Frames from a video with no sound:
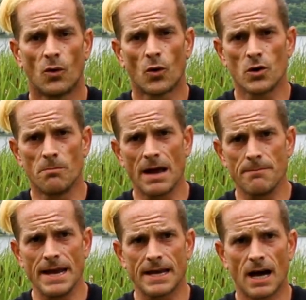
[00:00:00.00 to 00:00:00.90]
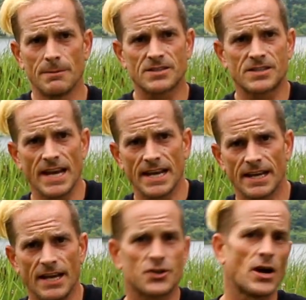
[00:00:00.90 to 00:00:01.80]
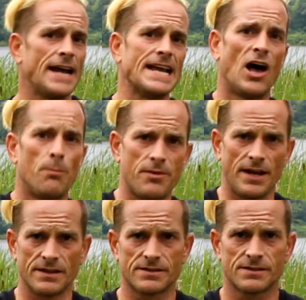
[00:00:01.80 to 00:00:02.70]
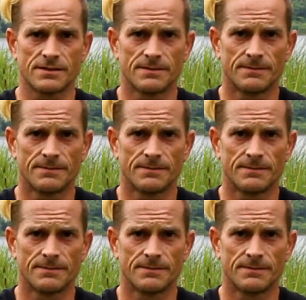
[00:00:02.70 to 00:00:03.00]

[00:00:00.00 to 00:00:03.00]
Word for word: or you might make a mistake in trying to help things.